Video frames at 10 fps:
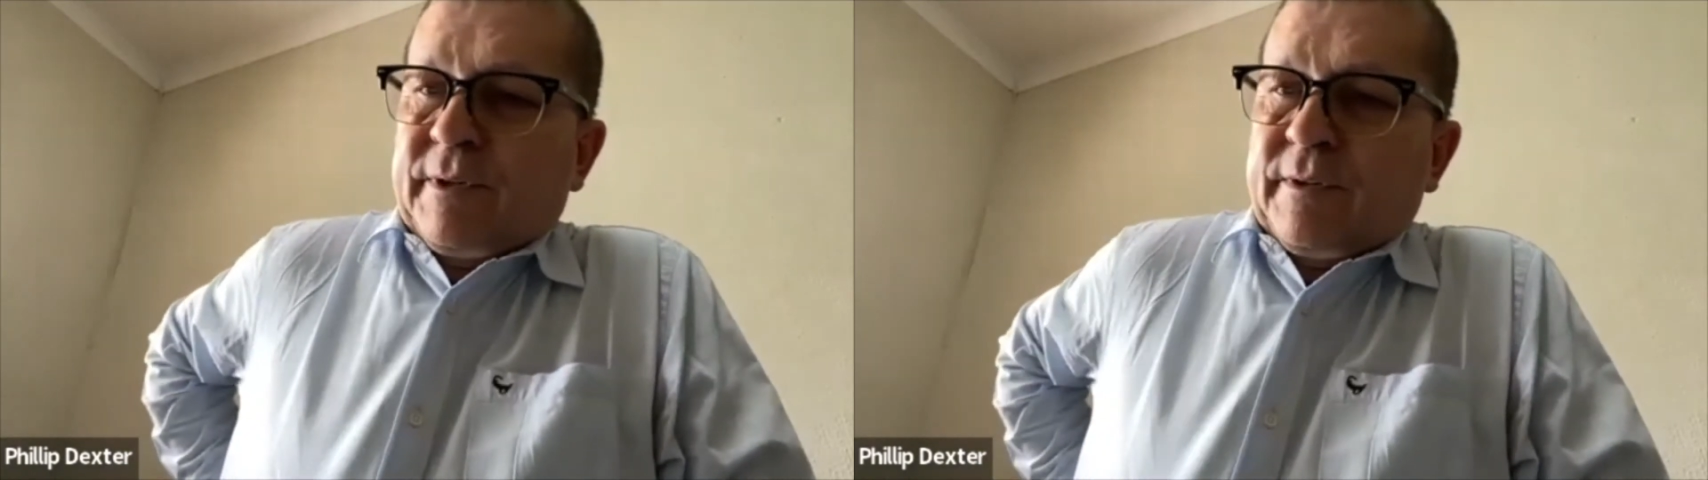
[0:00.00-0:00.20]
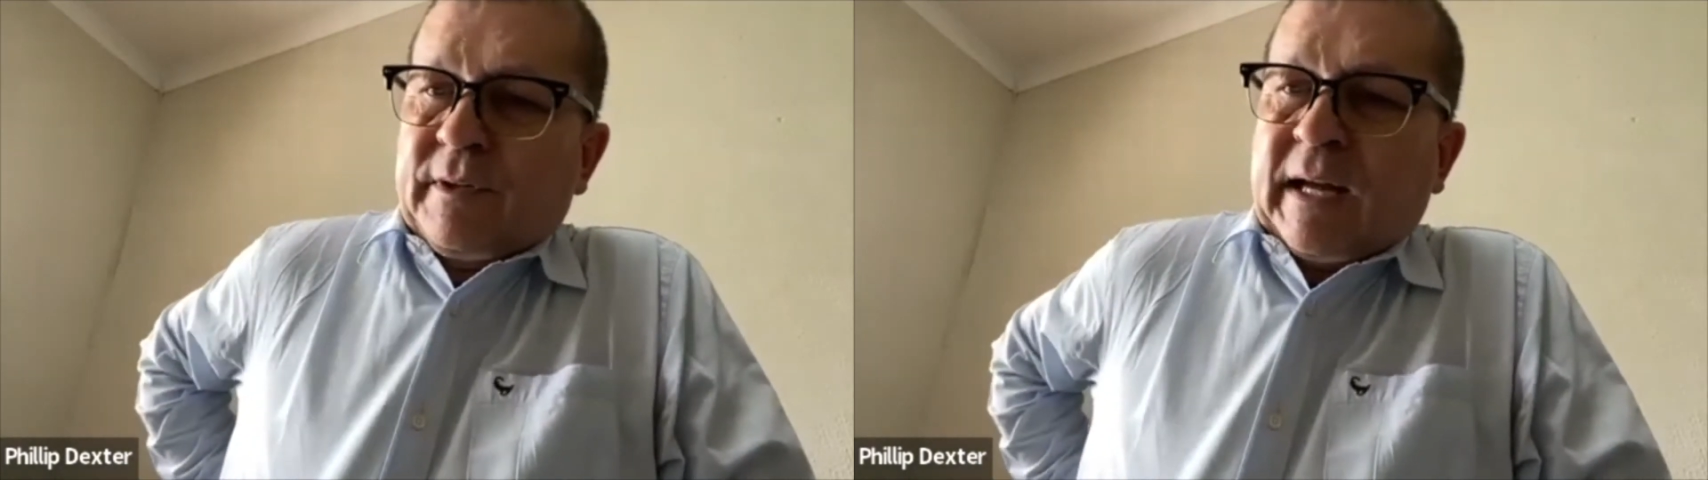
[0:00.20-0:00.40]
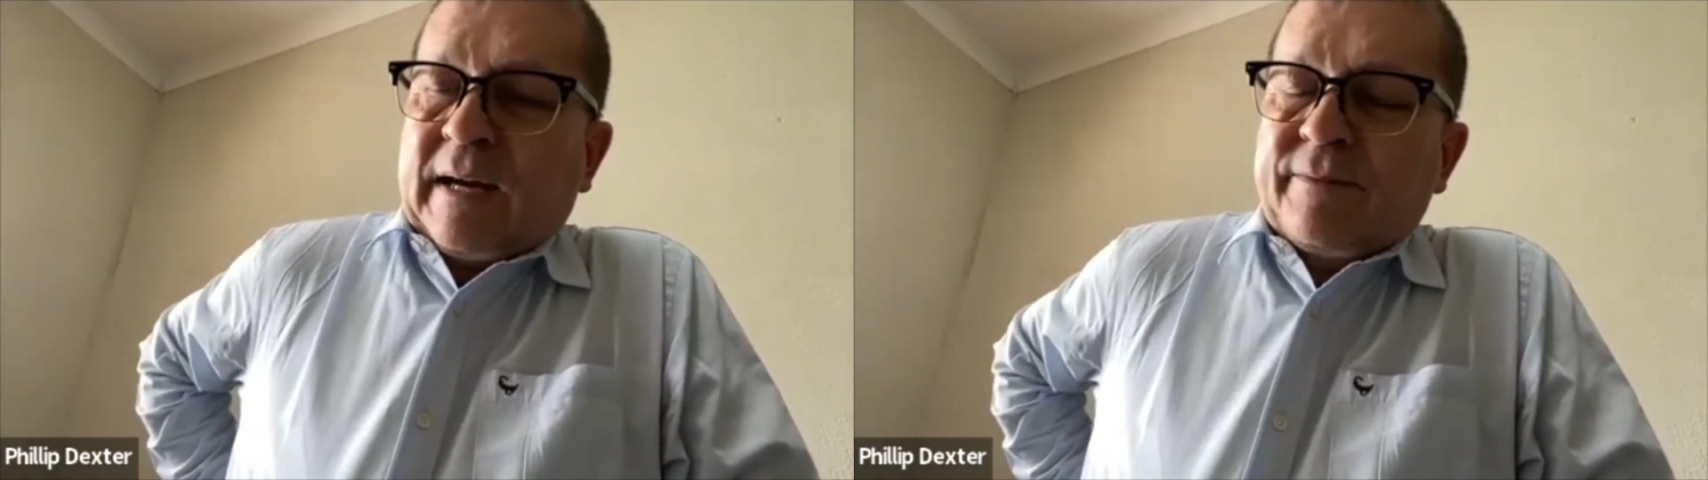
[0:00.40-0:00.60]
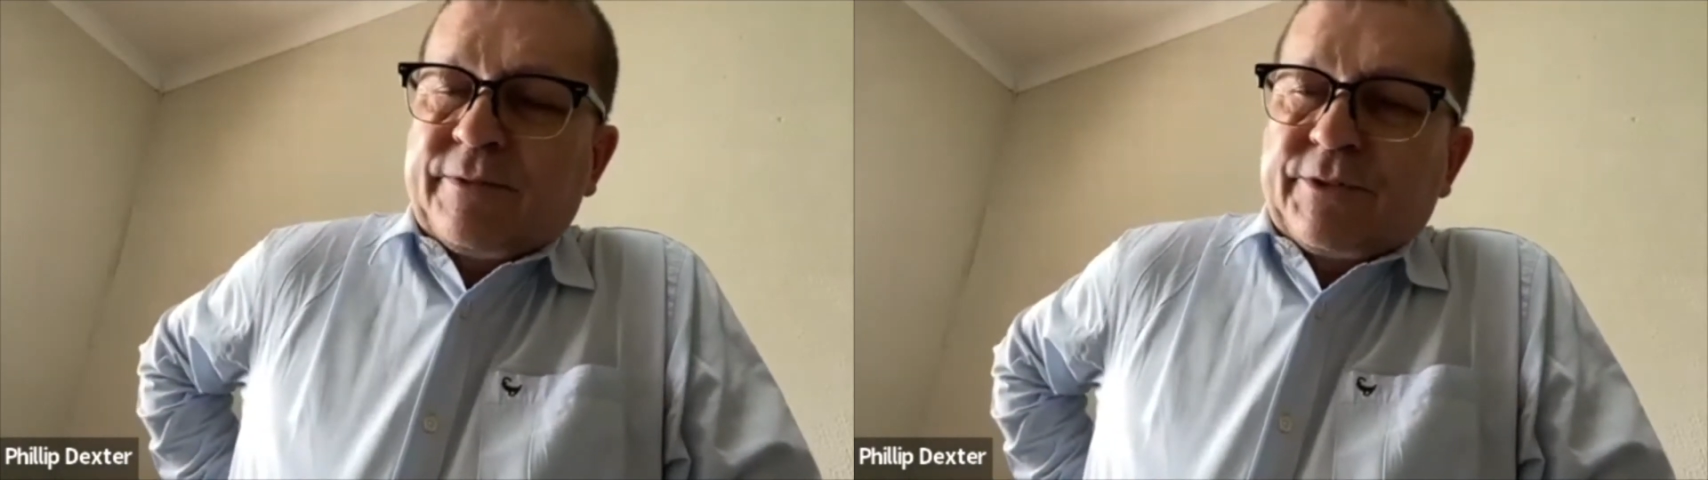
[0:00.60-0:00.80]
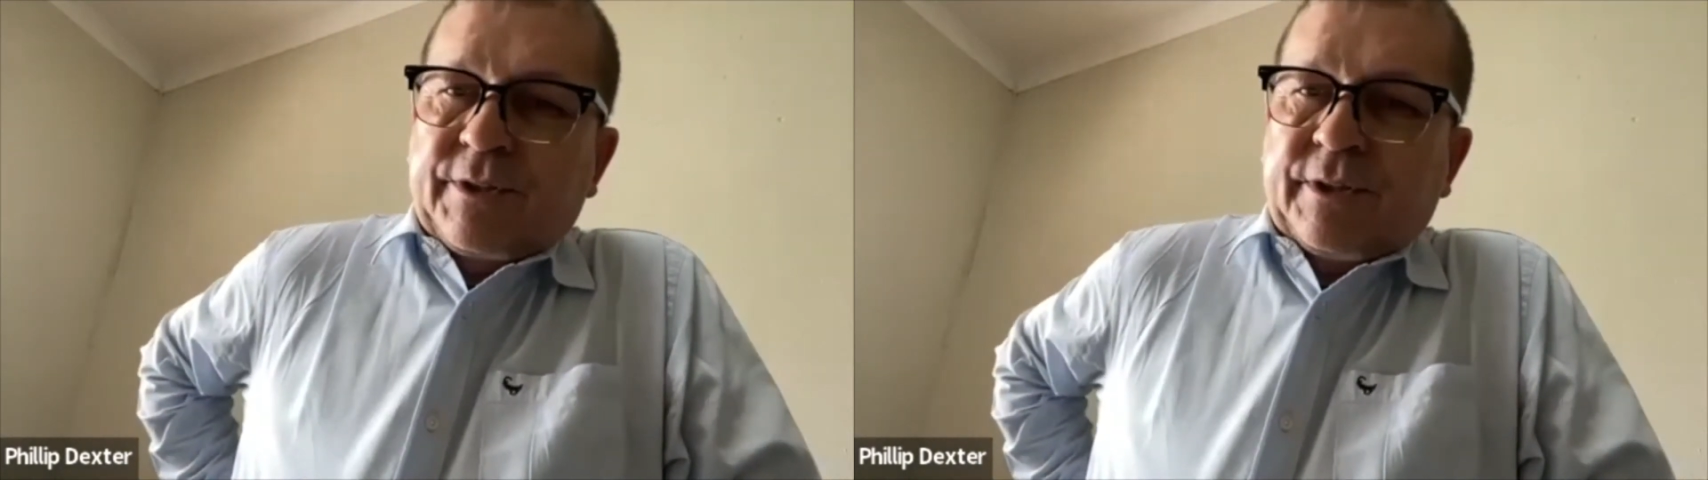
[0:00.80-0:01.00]

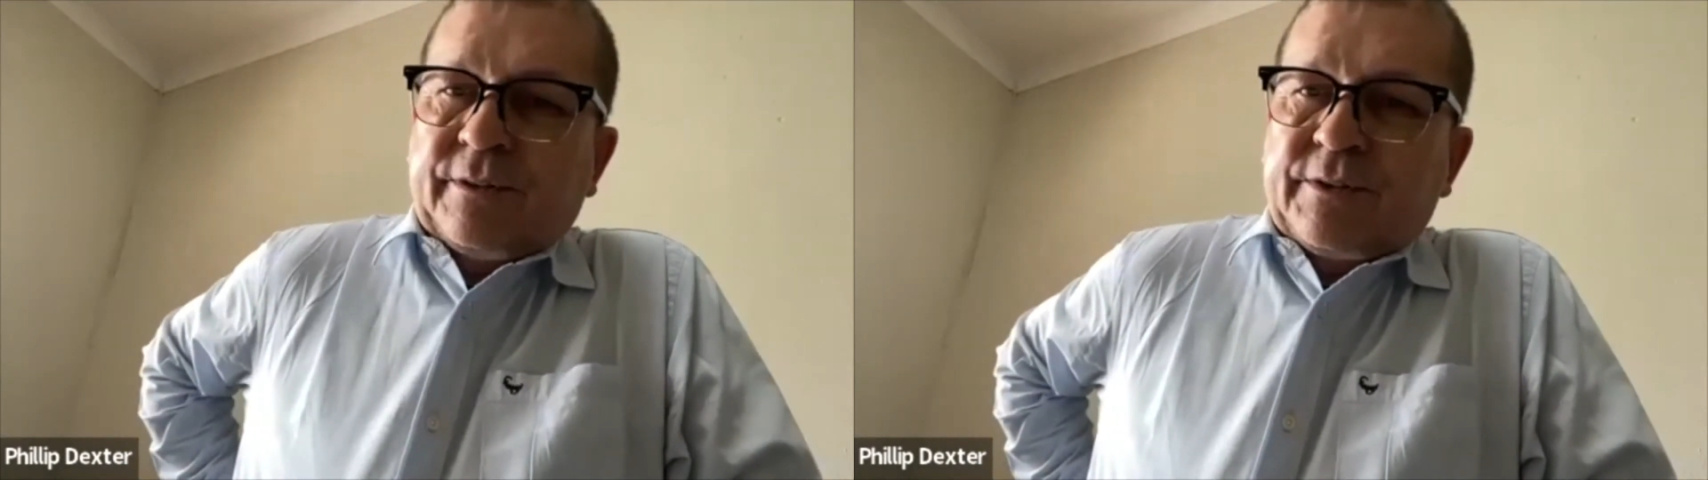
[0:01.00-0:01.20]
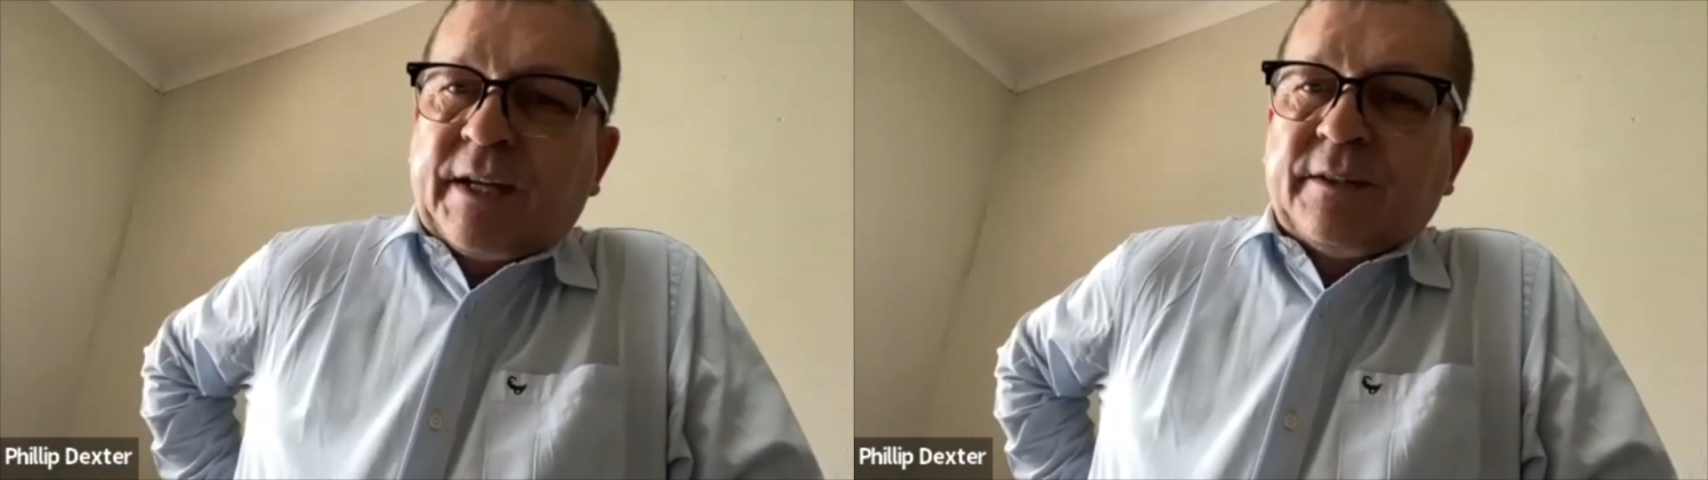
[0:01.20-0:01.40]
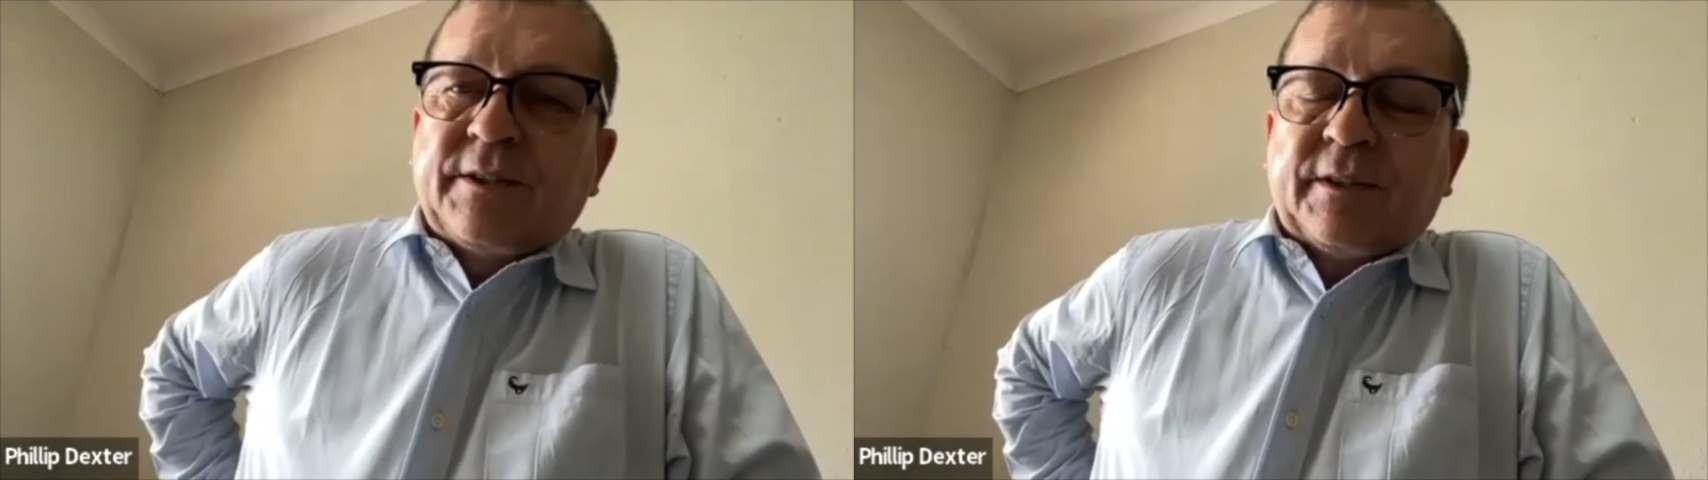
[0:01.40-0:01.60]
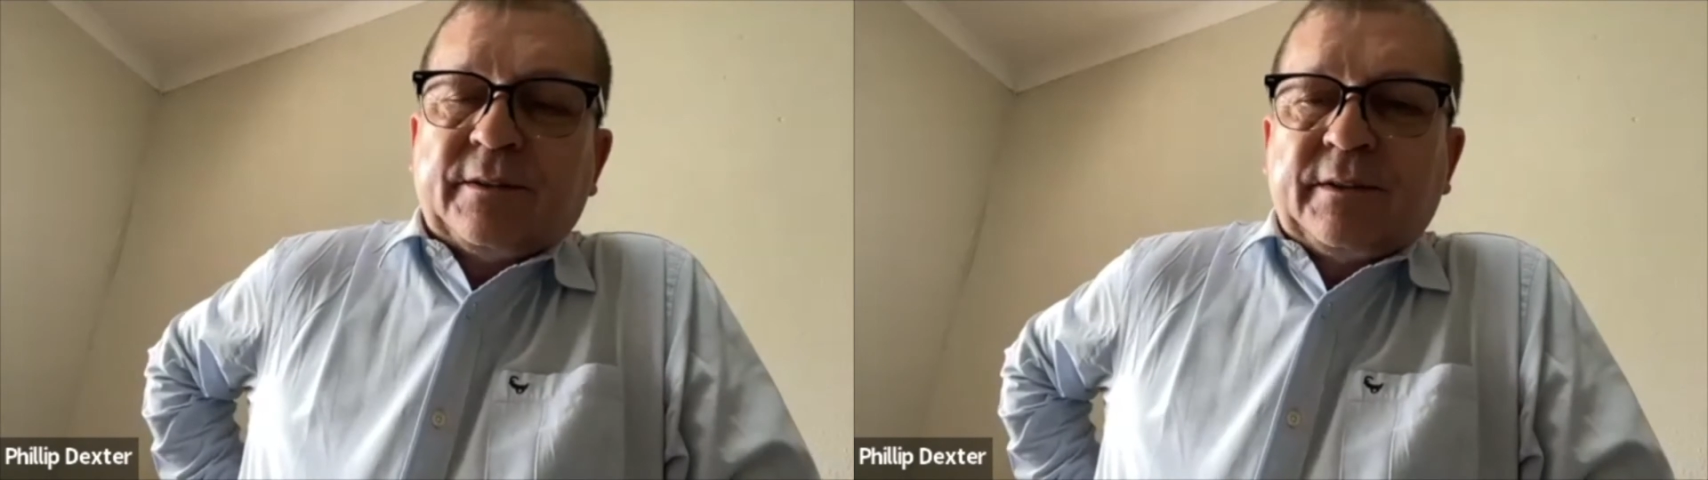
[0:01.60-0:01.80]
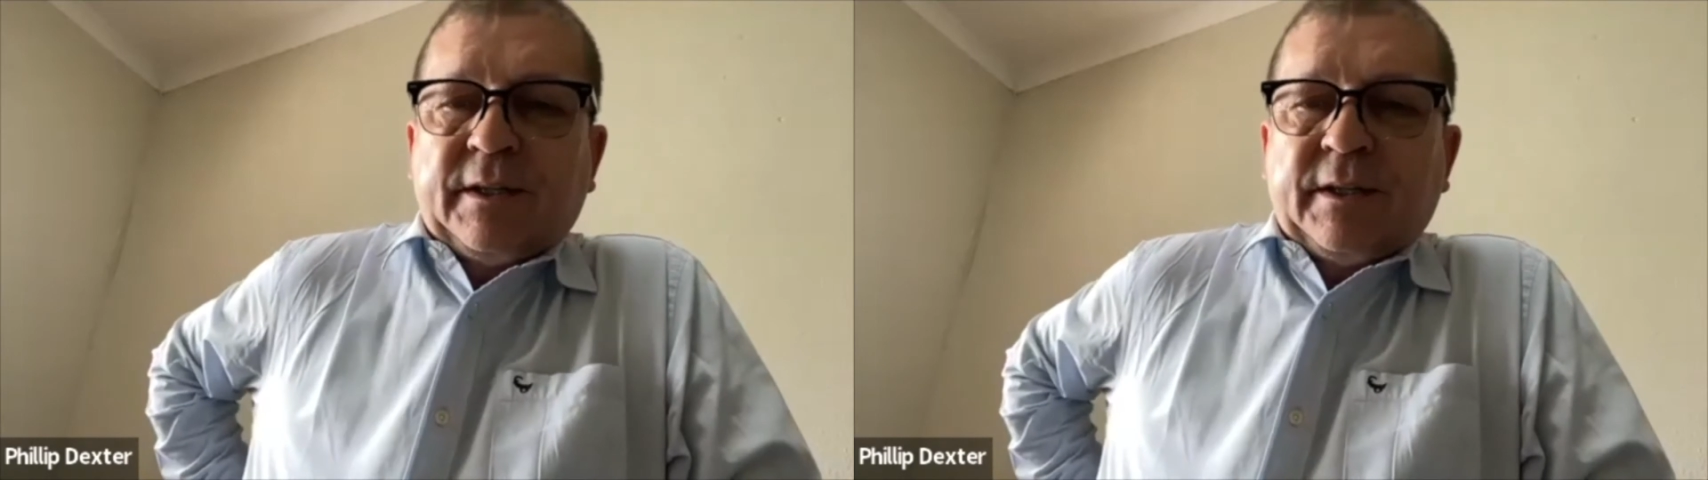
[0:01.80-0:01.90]
lives in tented